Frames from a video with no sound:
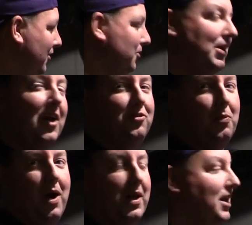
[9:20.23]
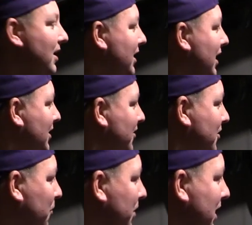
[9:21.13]
So guess what? It
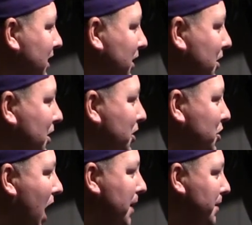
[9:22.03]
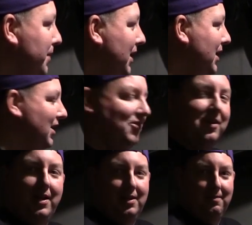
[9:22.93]
does a really good job at being
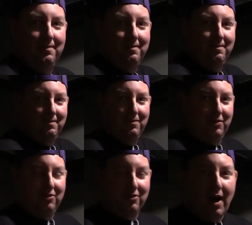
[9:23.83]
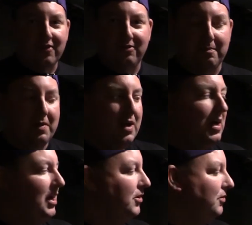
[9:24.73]
insulated, which is awesome.
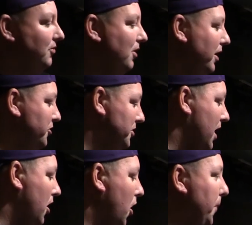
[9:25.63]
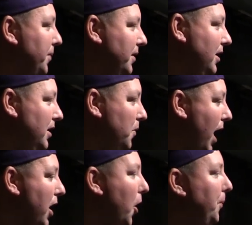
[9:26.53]
So as long as you're not opening it, you know,
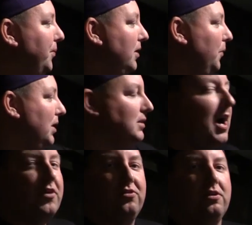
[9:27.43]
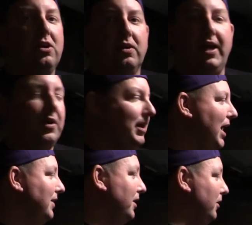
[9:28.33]
I opened it, we lost a degree, it'll
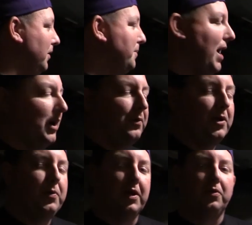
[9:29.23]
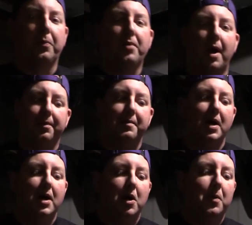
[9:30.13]
gain that degree back really quick, no problem.
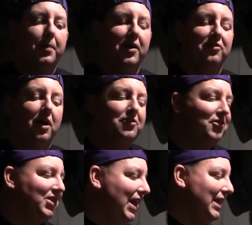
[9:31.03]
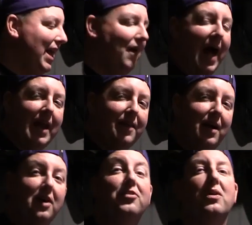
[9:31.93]
But as long as you're staying the hell out of
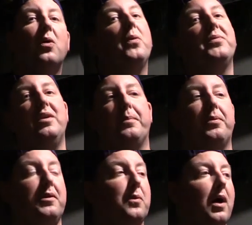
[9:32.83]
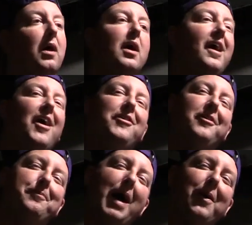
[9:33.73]
there, it's going to hold temp pretty well.
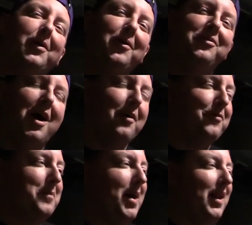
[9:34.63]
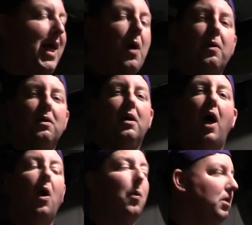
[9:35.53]
So if power goes out for about an hour,
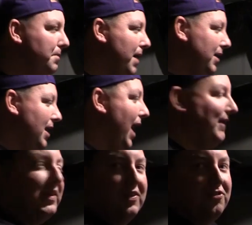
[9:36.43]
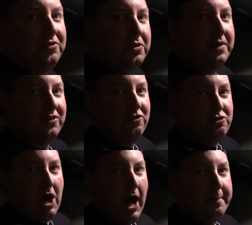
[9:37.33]
I don't worry about it. I let this do its
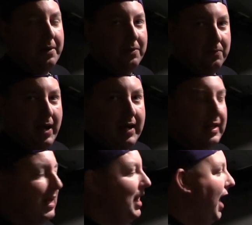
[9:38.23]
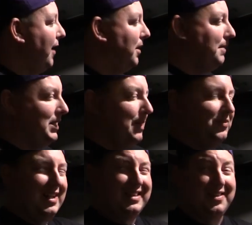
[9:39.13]
job, right? I know that my
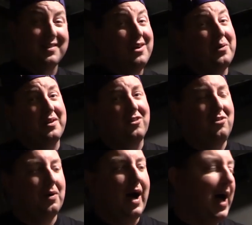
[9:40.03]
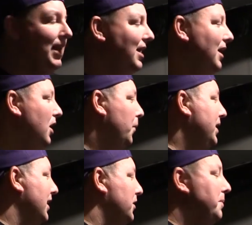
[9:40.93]
temps get a little low, then too hot.
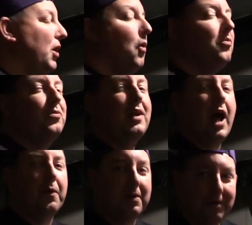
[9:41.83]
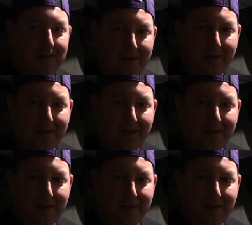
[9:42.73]
We get to be over an hour,